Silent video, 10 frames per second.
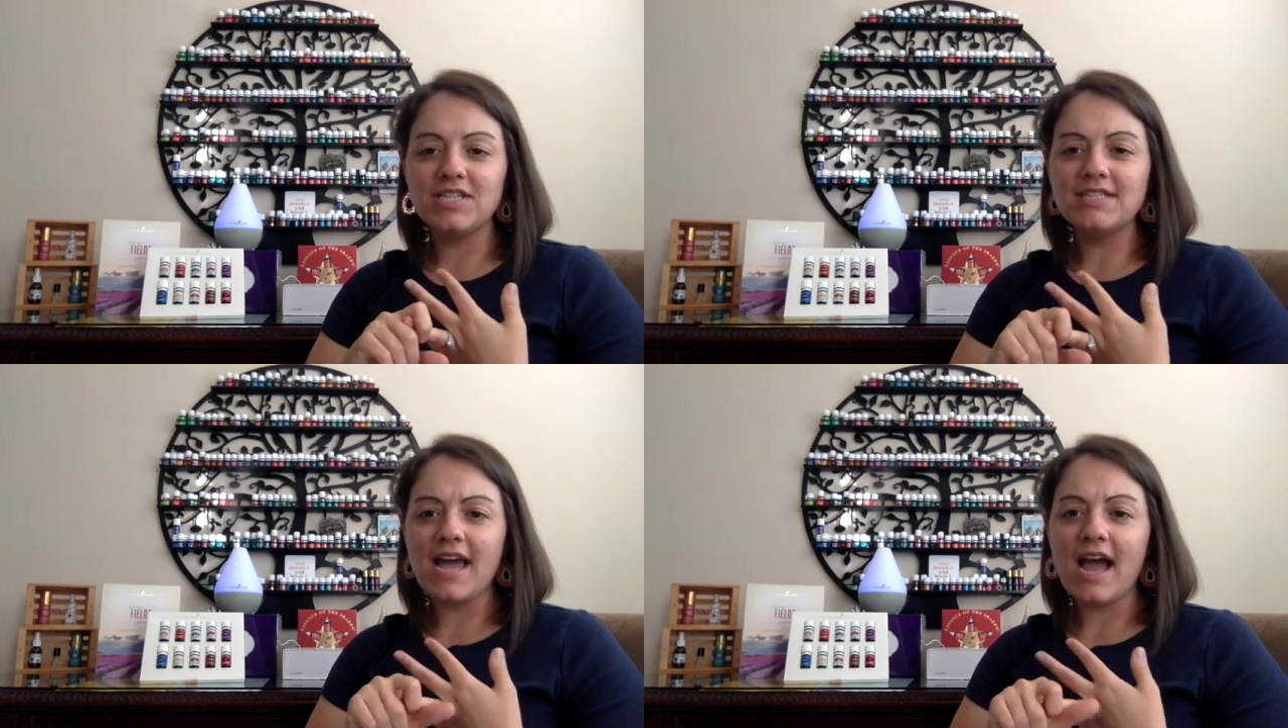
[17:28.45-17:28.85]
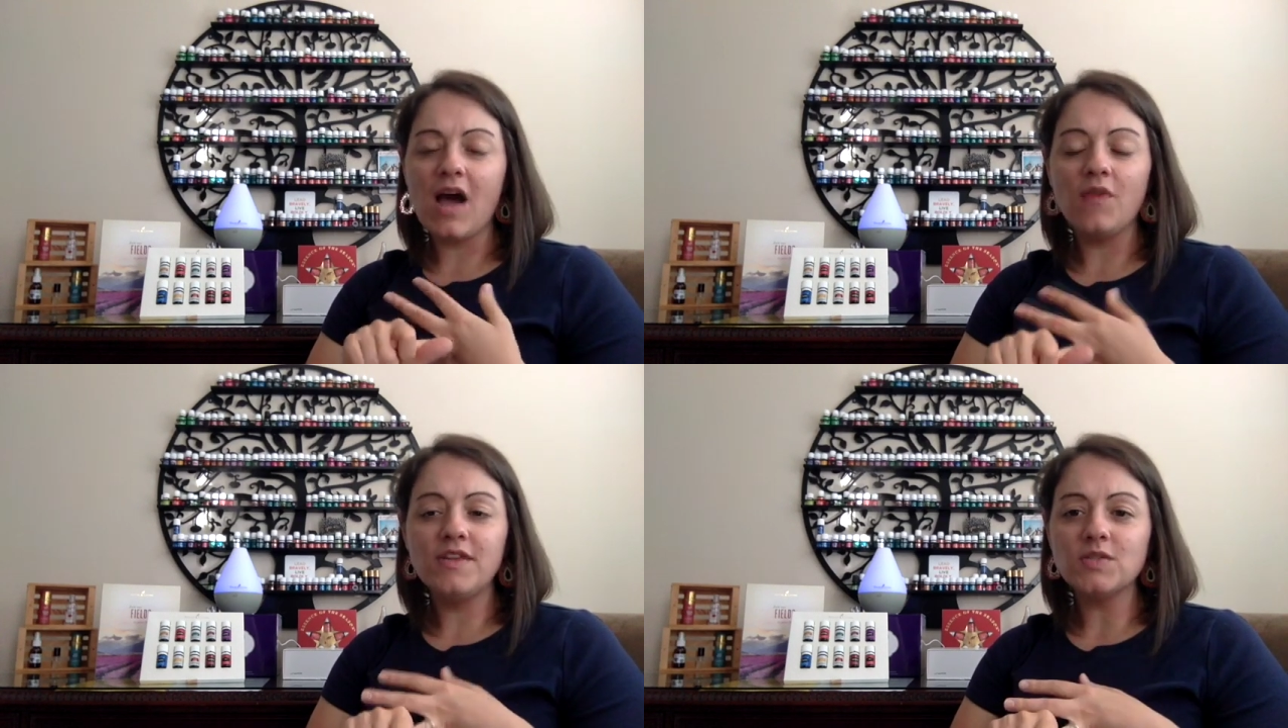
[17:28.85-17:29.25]

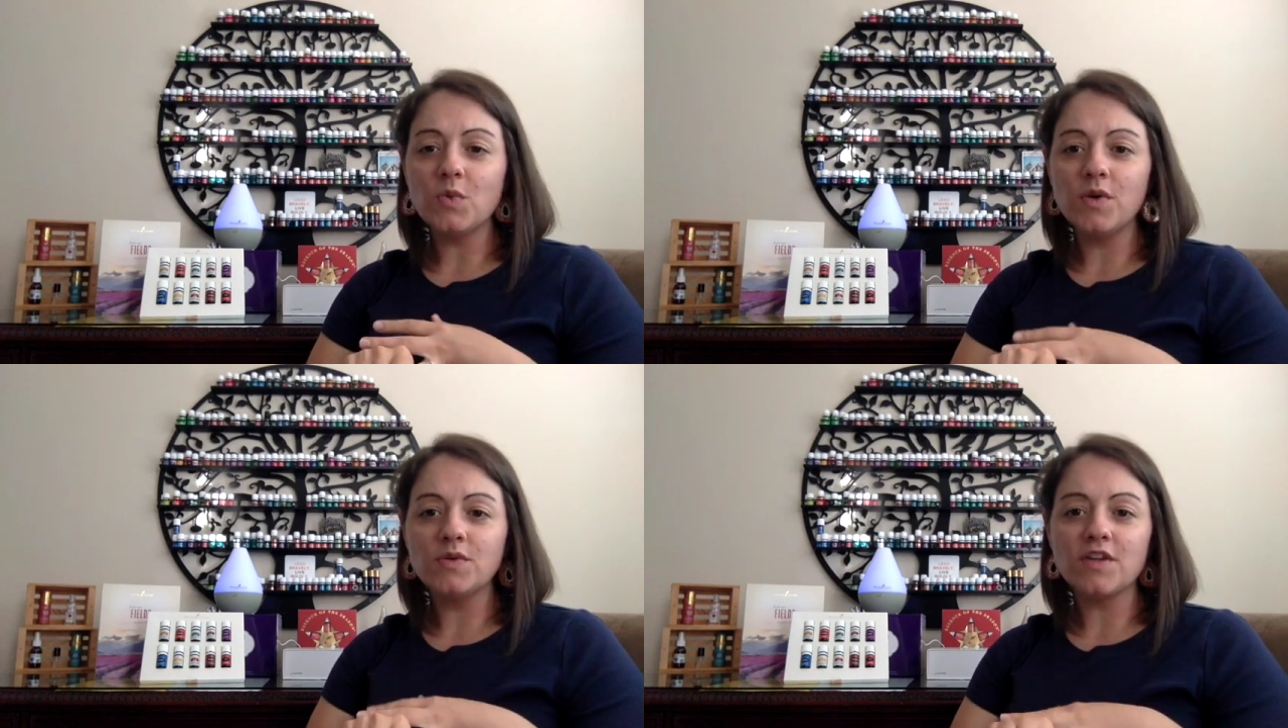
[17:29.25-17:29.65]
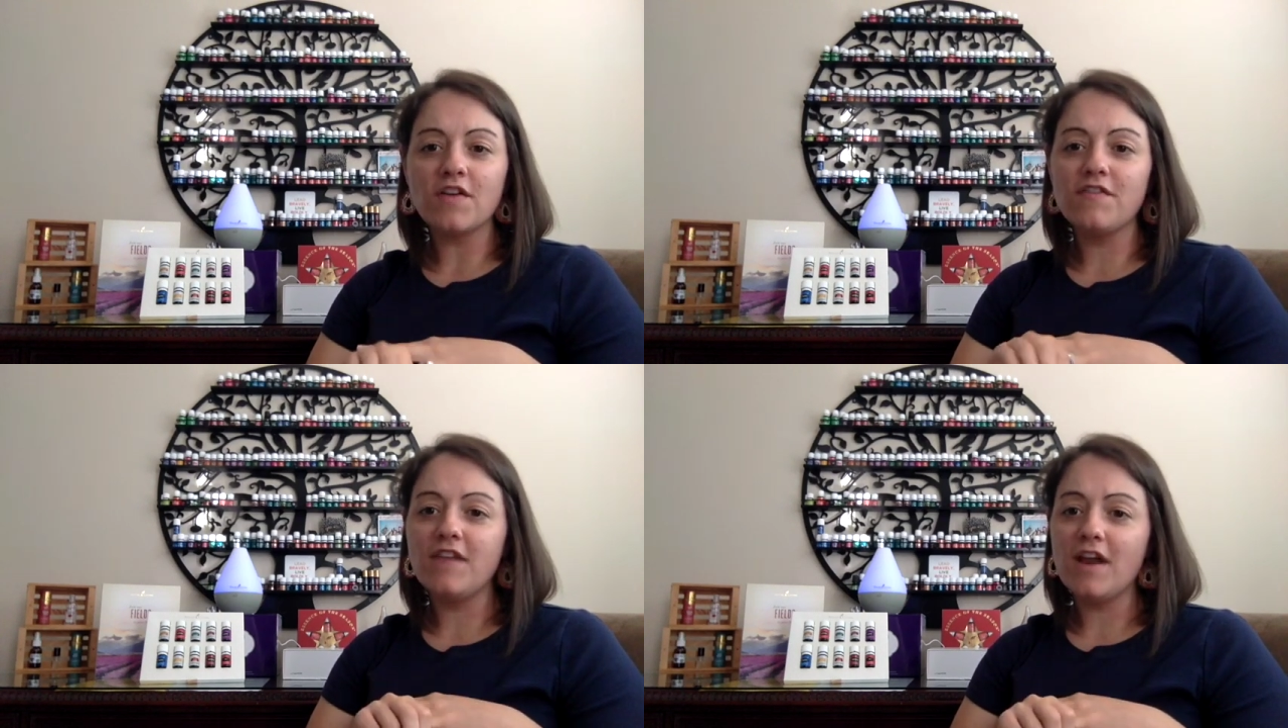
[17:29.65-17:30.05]
These oils
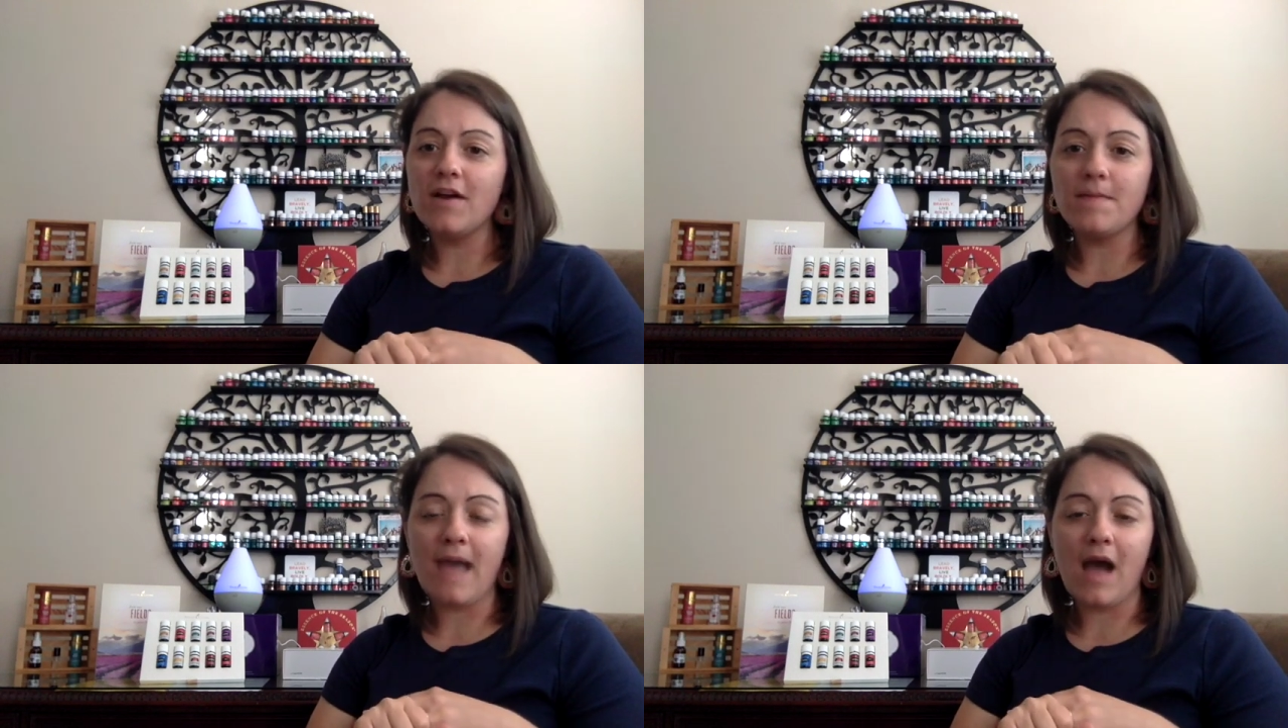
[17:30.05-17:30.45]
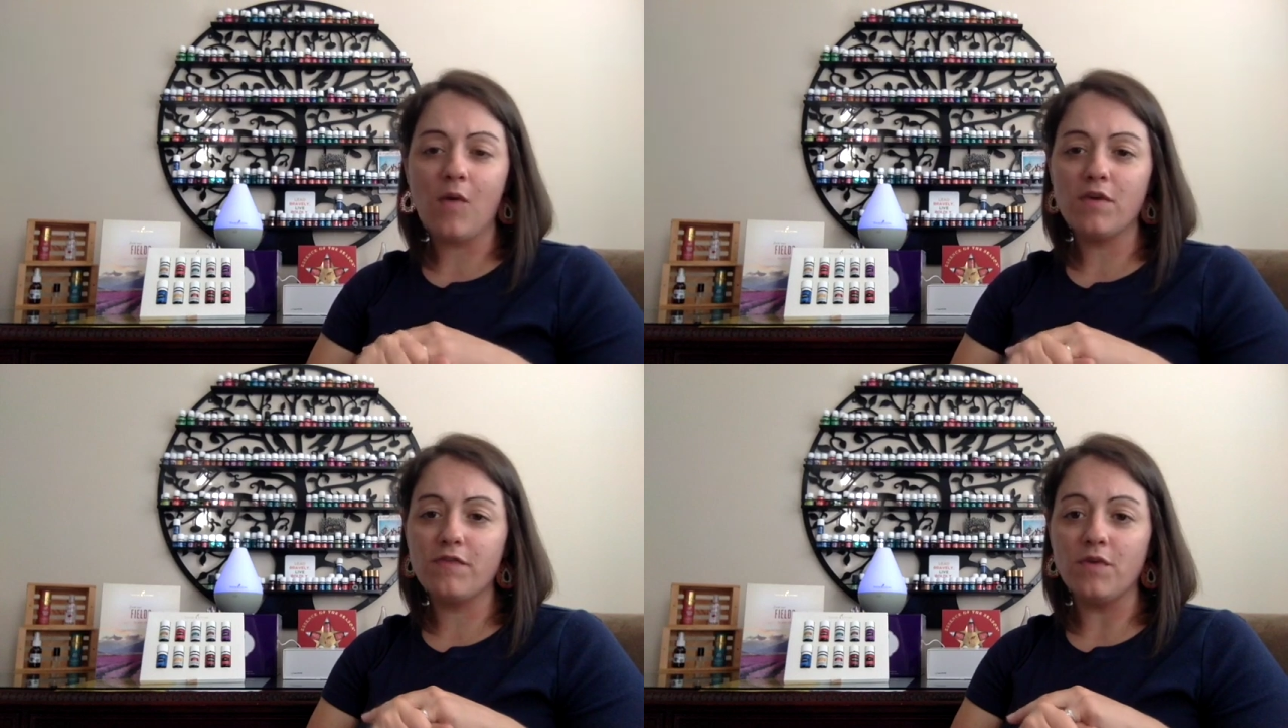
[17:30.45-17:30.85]
are very
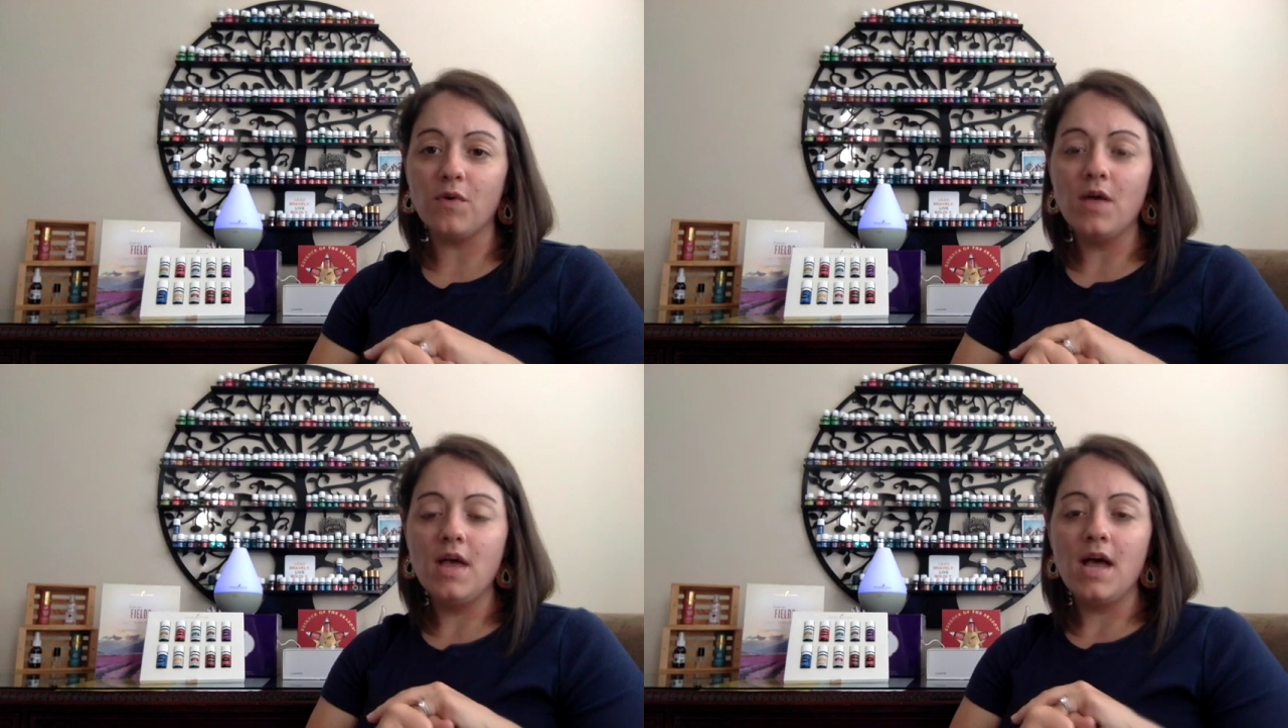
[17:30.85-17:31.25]
powerful,